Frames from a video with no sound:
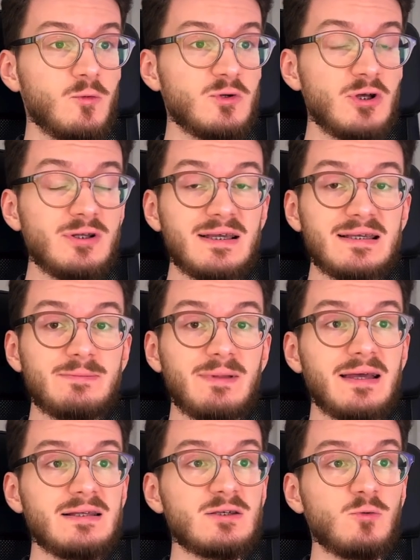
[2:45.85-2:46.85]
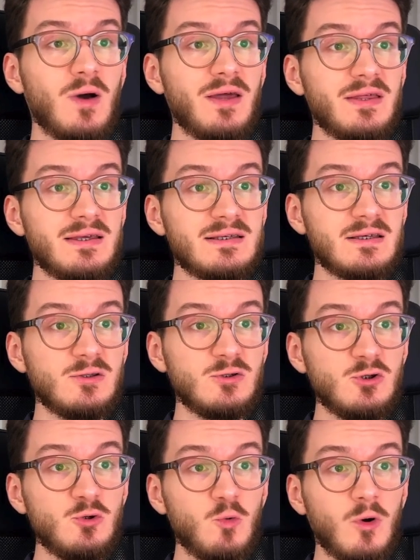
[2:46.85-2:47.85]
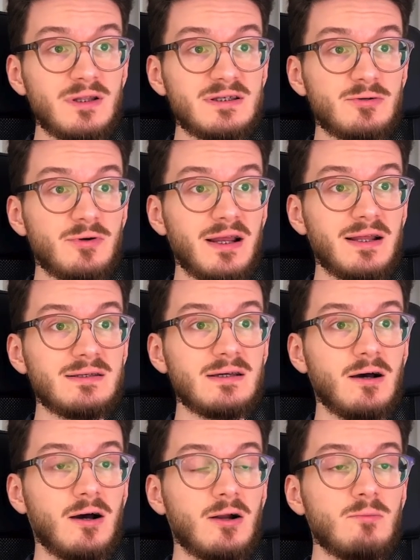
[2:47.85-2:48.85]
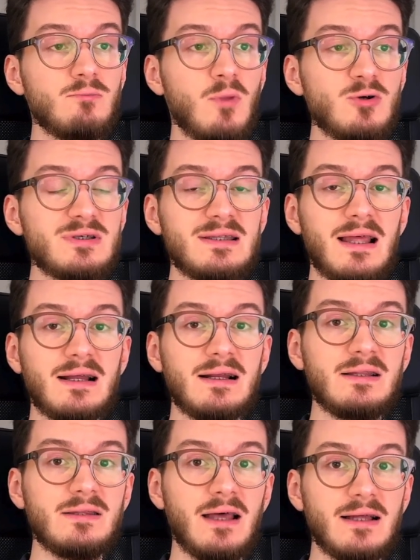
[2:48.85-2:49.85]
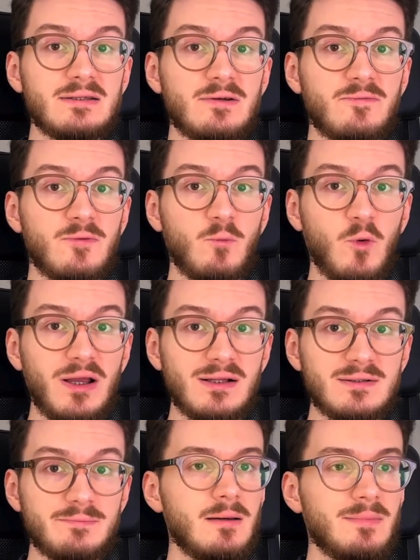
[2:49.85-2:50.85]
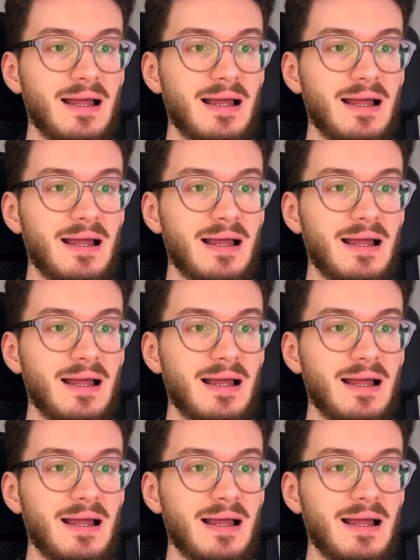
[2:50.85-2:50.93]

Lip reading: which also explains why these new wallets created are most likely not from whales.